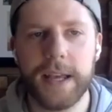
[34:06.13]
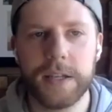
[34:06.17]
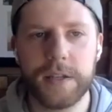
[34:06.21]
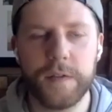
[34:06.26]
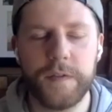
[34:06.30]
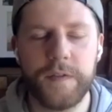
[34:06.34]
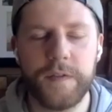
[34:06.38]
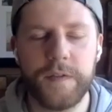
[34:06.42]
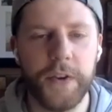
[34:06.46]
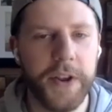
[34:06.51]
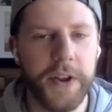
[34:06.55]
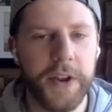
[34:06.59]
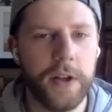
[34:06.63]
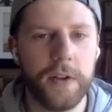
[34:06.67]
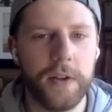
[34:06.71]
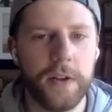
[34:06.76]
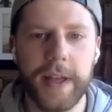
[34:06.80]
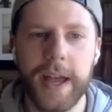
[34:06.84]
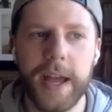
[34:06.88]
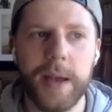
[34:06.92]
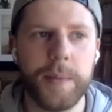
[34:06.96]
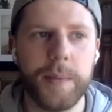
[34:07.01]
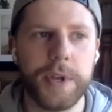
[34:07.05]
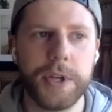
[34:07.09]
It's a funny old
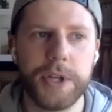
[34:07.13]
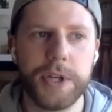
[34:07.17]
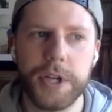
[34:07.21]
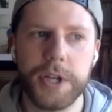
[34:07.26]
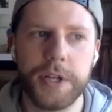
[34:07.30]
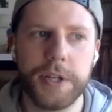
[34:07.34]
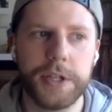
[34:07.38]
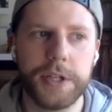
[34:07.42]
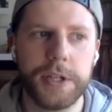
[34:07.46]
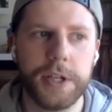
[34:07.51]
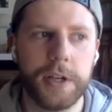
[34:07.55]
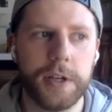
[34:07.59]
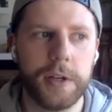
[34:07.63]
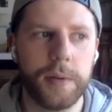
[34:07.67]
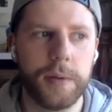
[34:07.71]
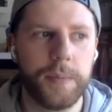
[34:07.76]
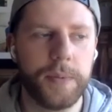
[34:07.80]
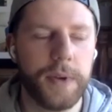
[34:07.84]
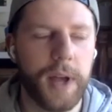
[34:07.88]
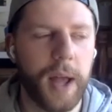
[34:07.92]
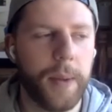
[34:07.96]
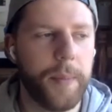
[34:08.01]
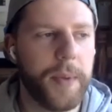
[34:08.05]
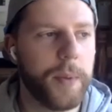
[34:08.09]
game as YouTube.
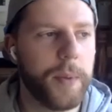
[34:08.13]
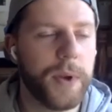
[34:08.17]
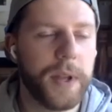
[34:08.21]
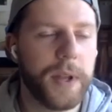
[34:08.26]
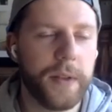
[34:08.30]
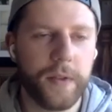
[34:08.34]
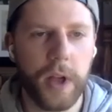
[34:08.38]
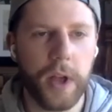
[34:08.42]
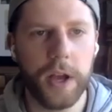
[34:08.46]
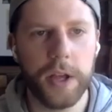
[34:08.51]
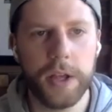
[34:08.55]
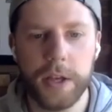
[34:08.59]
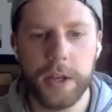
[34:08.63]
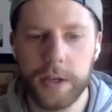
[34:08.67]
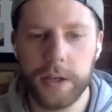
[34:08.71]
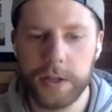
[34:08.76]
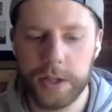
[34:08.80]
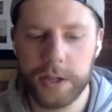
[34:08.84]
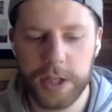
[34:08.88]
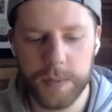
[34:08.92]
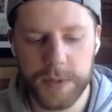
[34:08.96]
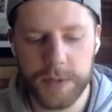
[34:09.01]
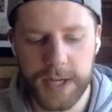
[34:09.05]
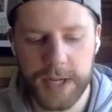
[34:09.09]
I mean, we've got a
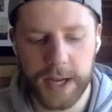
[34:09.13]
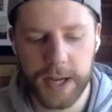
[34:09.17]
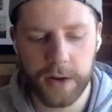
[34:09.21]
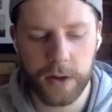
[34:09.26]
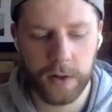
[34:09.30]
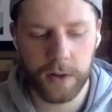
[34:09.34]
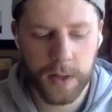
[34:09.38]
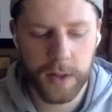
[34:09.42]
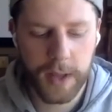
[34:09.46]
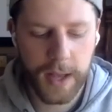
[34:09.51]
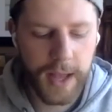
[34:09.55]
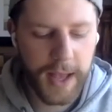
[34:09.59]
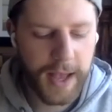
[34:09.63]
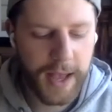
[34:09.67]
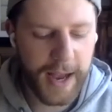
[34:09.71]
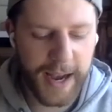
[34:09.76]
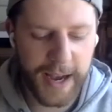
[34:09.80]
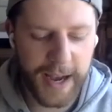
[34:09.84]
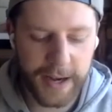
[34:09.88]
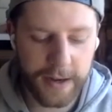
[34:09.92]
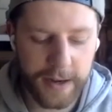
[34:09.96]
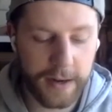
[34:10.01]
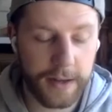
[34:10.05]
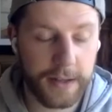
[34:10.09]
YouTube channel,
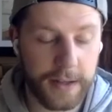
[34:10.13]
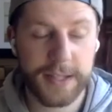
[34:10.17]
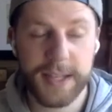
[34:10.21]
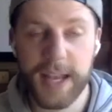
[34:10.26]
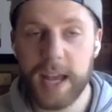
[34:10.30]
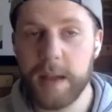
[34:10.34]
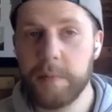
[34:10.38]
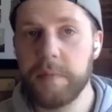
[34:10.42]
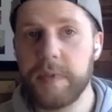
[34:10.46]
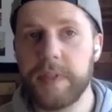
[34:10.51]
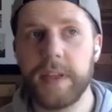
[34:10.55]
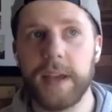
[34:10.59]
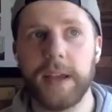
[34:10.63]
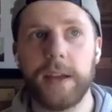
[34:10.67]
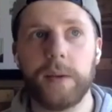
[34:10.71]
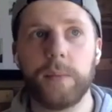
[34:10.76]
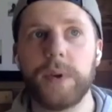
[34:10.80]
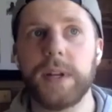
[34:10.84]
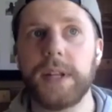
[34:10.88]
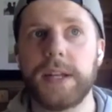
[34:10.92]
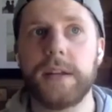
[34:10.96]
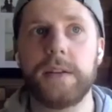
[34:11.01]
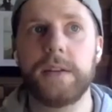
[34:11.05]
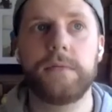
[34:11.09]
and same thing.
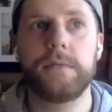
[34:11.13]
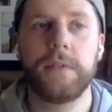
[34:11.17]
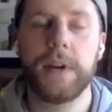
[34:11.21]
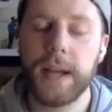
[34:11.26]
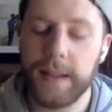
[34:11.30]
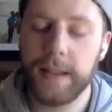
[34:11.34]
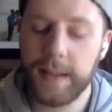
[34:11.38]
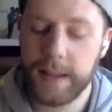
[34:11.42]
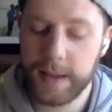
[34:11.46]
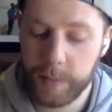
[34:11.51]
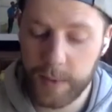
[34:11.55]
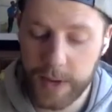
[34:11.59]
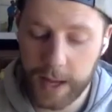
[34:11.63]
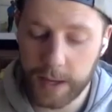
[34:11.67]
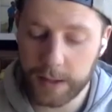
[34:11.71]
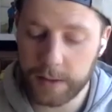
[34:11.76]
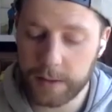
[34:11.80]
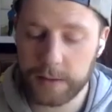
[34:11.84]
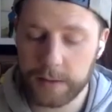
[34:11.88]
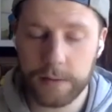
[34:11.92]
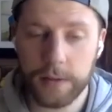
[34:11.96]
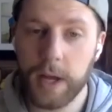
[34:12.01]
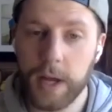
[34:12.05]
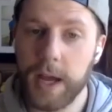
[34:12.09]
We had
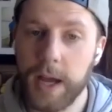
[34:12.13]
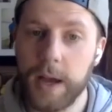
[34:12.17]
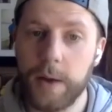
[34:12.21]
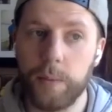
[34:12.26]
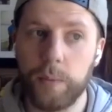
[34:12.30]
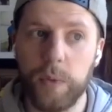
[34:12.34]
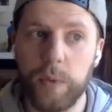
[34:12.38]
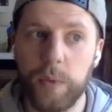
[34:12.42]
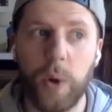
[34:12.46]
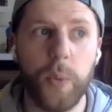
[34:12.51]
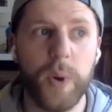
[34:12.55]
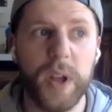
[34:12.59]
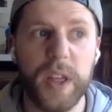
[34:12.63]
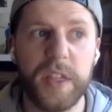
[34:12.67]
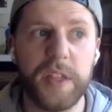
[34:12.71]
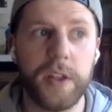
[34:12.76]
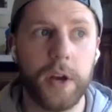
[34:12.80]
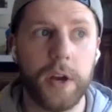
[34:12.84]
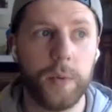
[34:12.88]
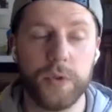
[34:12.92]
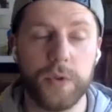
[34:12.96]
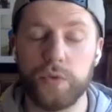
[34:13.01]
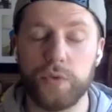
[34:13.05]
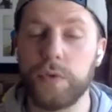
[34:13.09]
what we
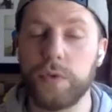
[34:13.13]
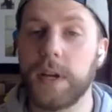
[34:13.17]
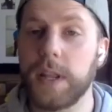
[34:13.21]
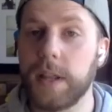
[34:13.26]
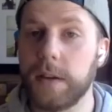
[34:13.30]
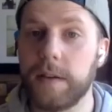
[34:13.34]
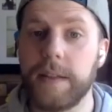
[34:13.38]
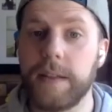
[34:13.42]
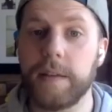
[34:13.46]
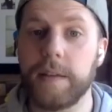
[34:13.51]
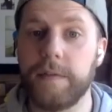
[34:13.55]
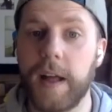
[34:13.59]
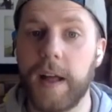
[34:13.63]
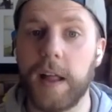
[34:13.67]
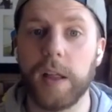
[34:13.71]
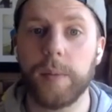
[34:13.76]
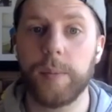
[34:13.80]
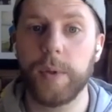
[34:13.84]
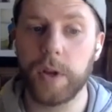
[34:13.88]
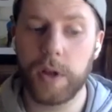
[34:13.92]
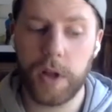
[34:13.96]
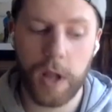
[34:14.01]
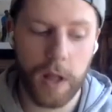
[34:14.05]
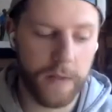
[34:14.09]
thought was really, really
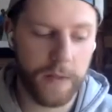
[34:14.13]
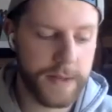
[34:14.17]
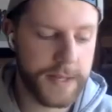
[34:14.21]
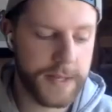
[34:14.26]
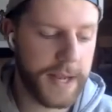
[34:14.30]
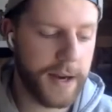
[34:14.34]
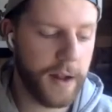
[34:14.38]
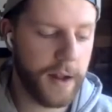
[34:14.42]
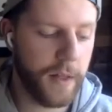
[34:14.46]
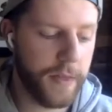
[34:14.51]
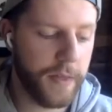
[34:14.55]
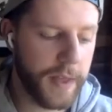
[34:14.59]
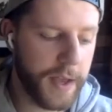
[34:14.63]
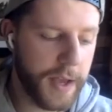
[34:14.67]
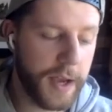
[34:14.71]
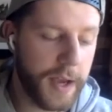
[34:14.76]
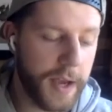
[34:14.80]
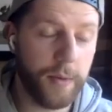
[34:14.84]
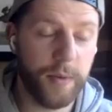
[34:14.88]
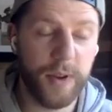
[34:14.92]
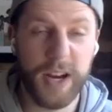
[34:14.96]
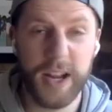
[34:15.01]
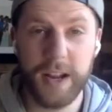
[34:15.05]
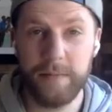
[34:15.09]
valuable content on
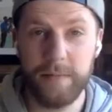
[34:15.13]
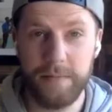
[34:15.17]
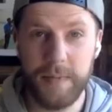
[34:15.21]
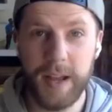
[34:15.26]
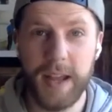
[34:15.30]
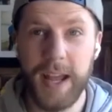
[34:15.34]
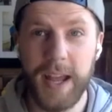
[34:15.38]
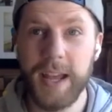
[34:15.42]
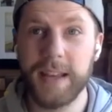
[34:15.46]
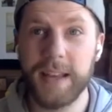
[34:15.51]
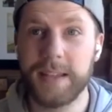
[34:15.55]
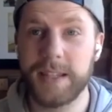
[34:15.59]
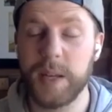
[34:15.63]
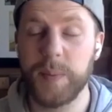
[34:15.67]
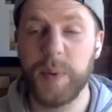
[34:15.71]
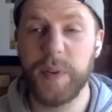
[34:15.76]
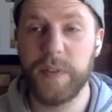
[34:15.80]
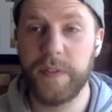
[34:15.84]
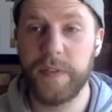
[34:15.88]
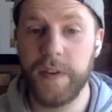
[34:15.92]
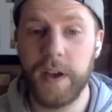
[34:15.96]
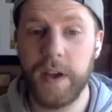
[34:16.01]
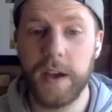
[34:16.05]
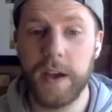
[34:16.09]
there, and it is, to
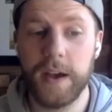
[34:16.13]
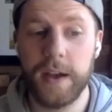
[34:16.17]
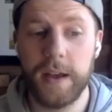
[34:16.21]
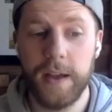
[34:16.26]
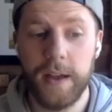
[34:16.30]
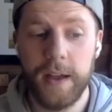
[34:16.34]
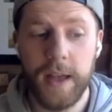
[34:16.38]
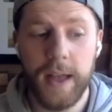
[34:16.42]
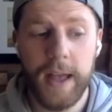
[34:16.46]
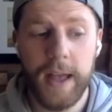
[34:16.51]
be fair.